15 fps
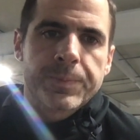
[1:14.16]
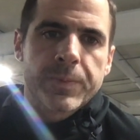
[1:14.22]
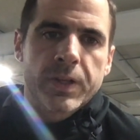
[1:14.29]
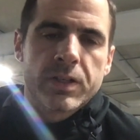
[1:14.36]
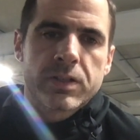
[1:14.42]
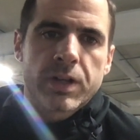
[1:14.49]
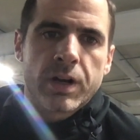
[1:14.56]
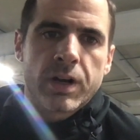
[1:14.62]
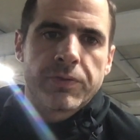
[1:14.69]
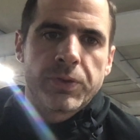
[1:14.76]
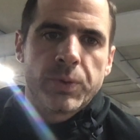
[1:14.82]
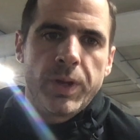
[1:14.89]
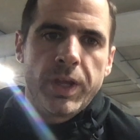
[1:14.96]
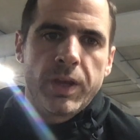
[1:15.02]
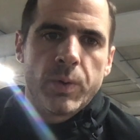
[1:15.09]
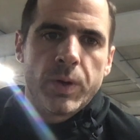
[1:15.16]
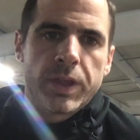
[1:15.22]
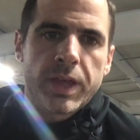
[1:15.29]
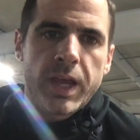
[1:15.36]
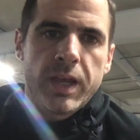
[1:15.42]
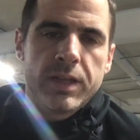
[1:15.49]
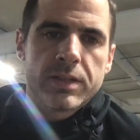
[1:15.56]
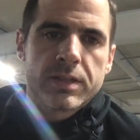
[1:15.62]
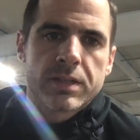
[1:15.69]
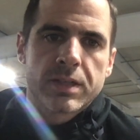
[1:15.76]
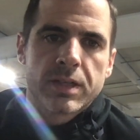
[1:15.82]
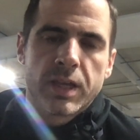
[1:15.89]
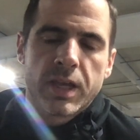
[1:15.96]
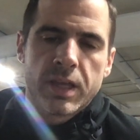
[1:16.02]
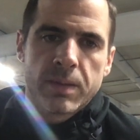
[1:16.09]
starting off the week with 8s
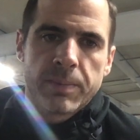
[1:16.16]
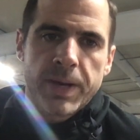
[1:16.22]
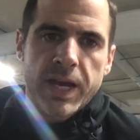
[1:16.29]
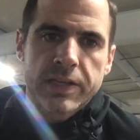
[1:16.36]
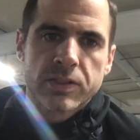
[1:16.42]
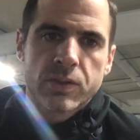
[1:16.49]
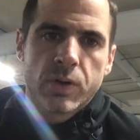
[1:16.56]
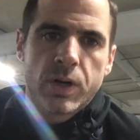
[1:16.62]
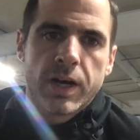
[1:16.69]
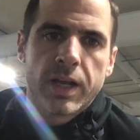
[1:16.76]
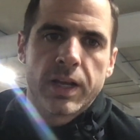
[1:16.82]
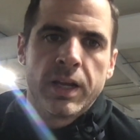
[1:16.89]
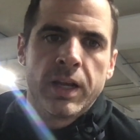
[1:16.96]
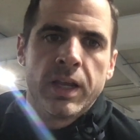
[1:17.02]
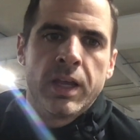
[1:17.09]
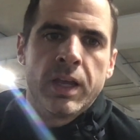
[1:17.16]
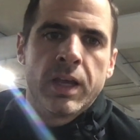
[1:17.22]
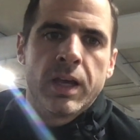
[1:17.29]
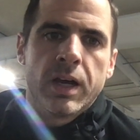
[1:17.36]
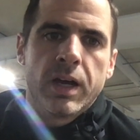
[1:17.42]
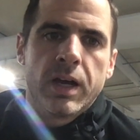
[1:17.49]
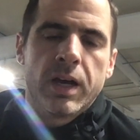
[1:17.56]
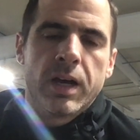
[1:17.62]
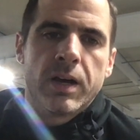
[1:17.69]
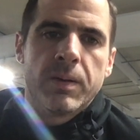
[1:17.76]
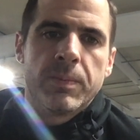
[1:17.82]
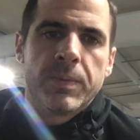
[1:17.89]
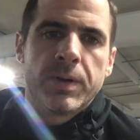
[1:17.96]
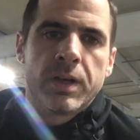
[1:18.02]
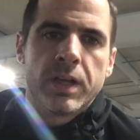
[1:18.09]
in the back squat,
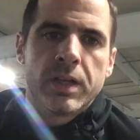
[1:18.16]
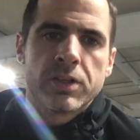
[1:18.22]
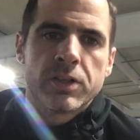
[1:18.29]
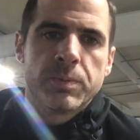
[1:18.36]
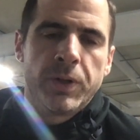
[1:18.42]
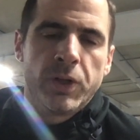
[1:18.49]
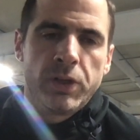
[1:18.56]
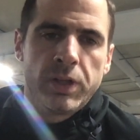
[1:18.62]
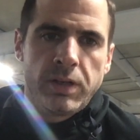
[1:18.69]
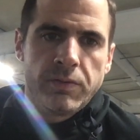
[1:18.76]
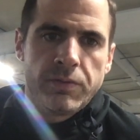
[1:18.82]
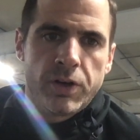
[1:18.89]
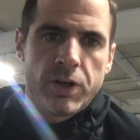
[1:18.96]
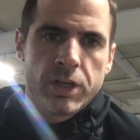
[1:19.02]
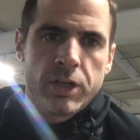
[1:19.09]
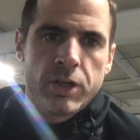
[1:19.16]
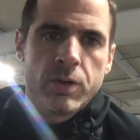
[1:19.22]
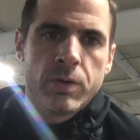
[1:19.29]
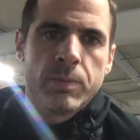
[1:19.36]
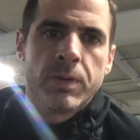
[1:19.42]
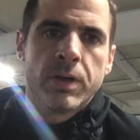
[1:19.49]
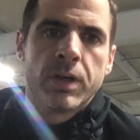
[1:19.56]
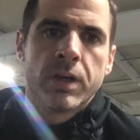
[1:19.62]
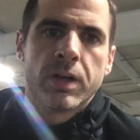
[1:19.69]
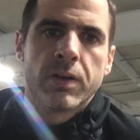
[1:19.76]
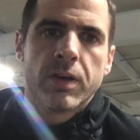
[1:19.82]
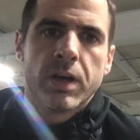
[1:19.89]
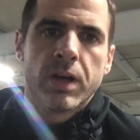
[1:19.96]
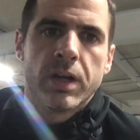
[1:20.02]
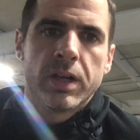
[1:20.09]
just building volume
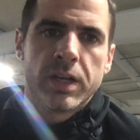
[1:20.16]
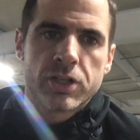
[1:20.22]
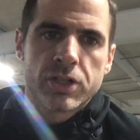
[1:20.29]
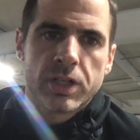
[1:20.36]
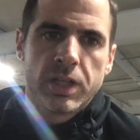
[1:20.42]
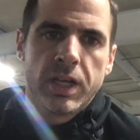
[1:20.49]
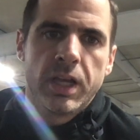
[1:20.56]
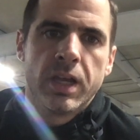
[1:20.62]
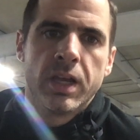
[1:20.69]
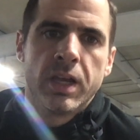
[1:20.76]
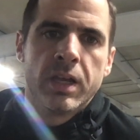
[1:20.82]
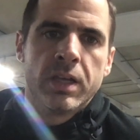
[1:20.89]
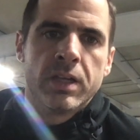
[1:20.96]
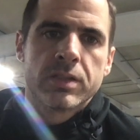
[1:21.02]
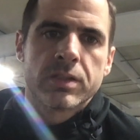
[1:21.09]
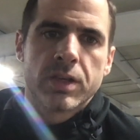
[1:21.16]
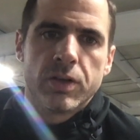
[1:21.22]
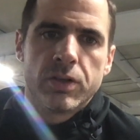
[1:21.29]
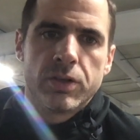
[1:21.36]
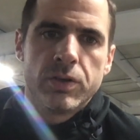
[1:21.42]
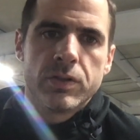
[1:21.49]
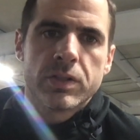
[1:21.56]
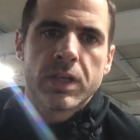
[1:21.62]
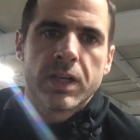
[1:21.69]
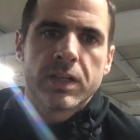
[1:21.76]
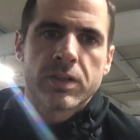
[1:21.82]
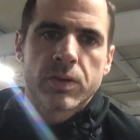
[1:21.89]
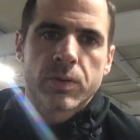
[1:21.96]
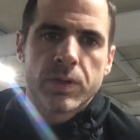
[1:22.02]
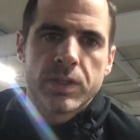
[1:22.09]
initially. So 2
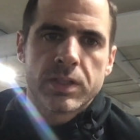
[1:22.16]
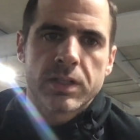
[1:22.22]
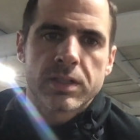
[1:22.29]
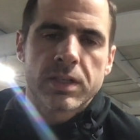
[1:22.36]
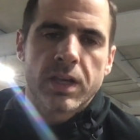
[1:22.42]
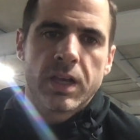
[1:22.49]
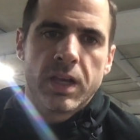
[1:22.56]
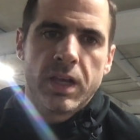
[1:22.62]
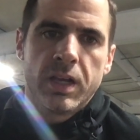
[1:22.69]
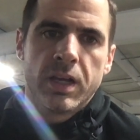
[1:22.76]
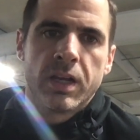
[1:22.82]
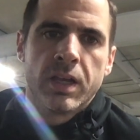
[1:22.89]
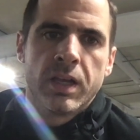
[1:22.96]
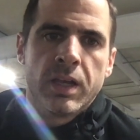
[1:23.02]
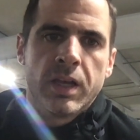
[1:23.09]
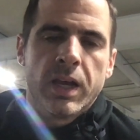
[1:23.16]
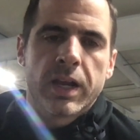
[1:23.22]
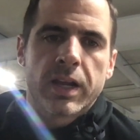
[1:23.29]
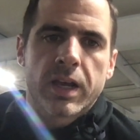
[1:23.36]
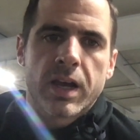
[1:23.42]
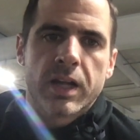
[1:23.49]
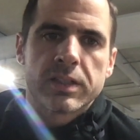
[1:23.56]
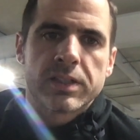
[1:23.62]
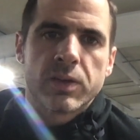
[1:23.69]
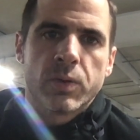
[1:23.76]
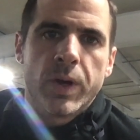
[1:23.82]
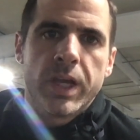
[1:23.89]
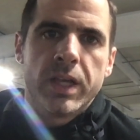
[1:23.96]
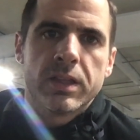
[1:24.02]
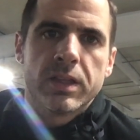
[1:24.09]
sets, 3 sets of 8 at a constant
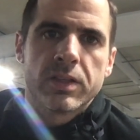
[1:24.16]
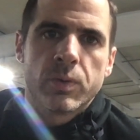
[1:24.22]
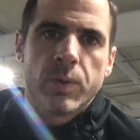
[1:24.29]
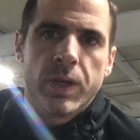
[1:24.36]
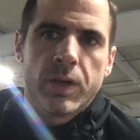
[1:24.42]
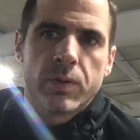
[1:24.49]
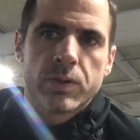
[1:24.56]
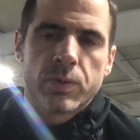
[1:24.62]
weight. This week was